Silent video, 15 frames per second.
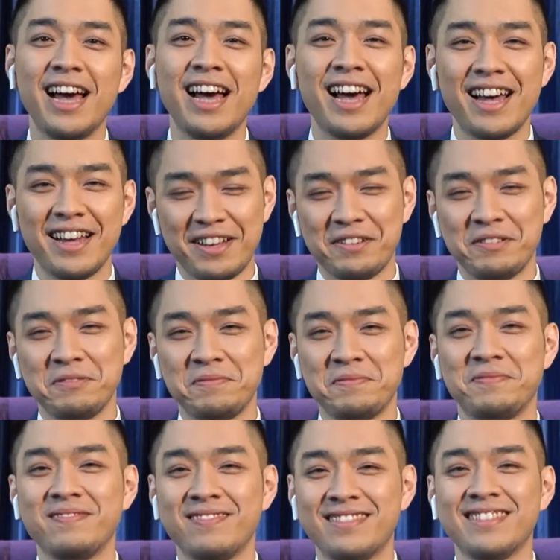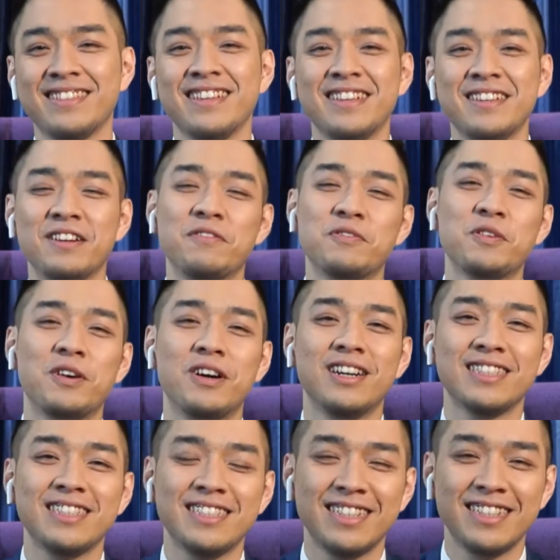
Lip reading: Yeah, and of course.